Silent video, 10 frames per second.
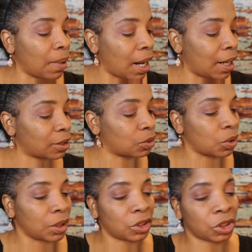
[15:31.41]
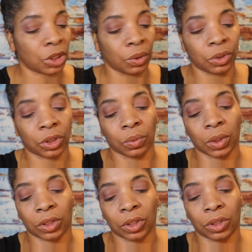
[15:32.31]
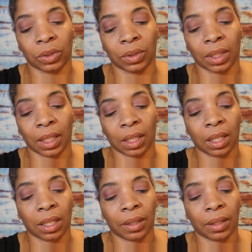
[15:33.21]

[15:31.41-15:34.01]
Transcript: box where it shows you what to do there.